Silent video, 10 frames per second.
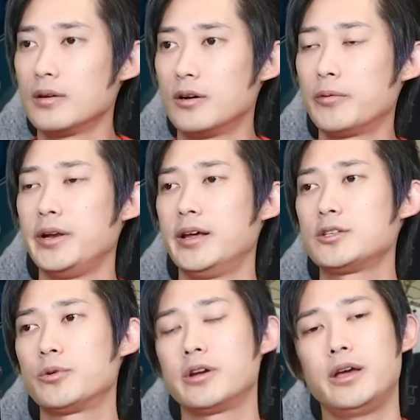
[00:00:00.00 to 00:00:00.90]
Alright,
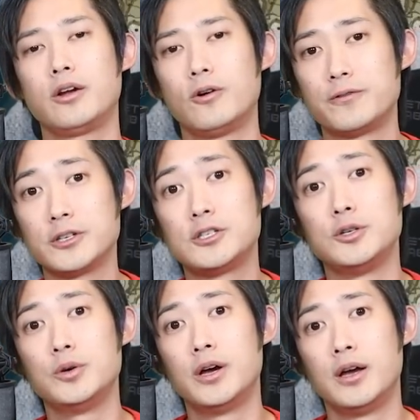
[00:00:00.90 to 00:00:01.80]
next we're going to head over
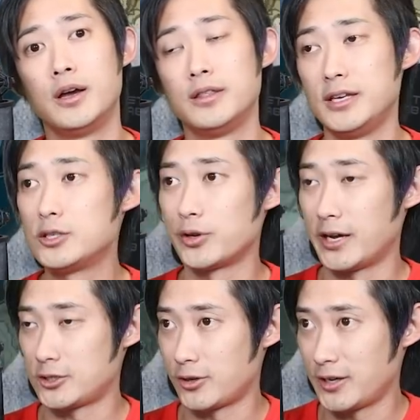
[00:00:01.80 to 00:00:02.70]
to the
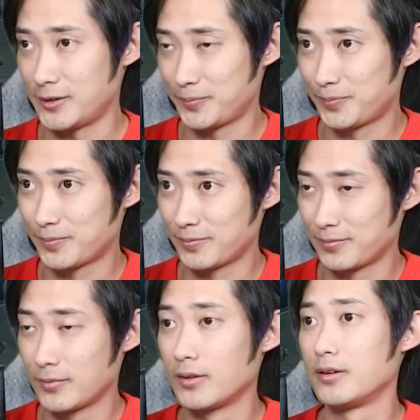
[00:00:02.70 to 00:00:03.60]
Isodag Shrine.
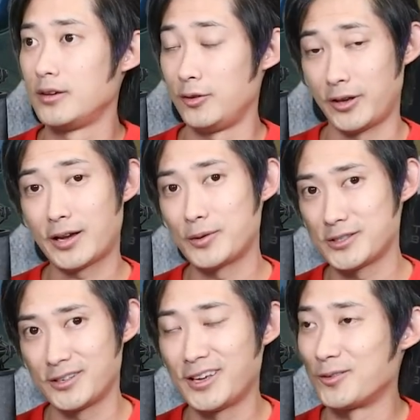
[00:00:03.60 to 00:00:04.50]
You like how I
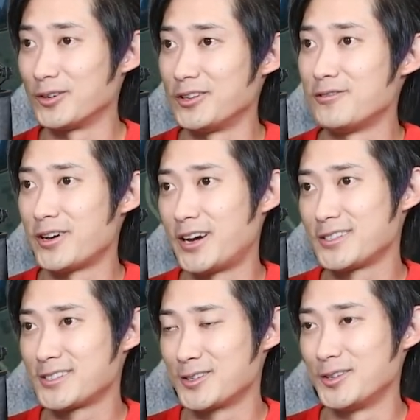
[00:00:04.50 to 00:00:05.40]
said that really
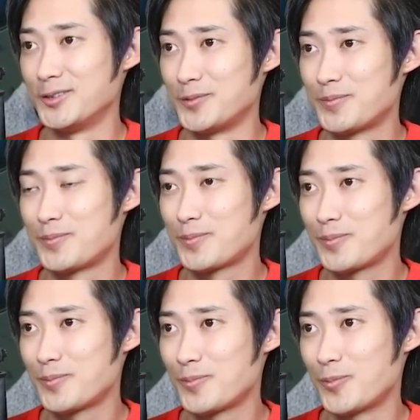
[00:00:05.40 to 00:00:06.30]
fast so you
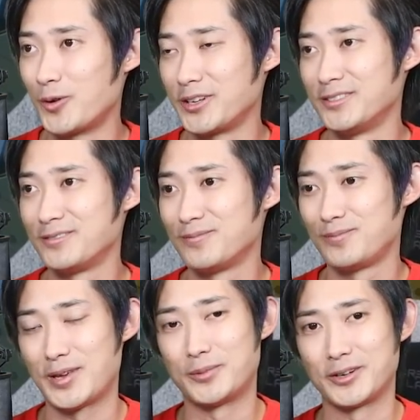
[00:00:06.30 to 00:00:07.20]
wouldn't
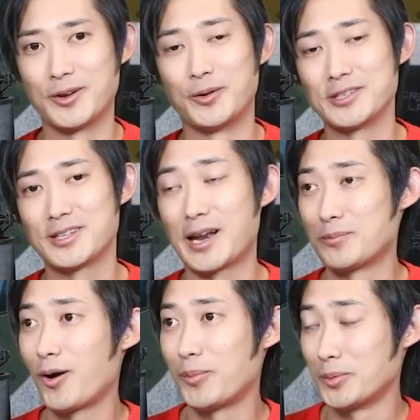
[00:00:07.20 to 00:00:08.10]
be able to notice that I
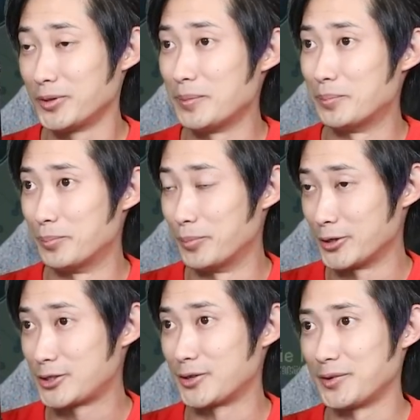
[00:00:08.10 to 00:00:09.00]
probably
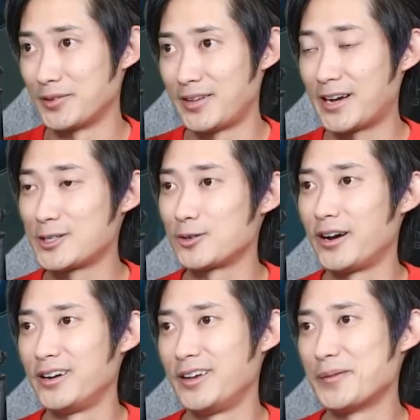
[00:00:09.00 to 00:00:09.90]
butchered that
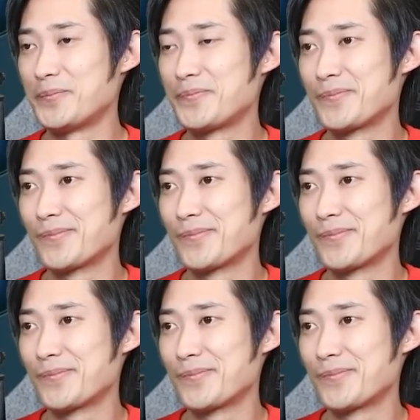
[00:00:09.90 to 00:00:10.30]
shrine name?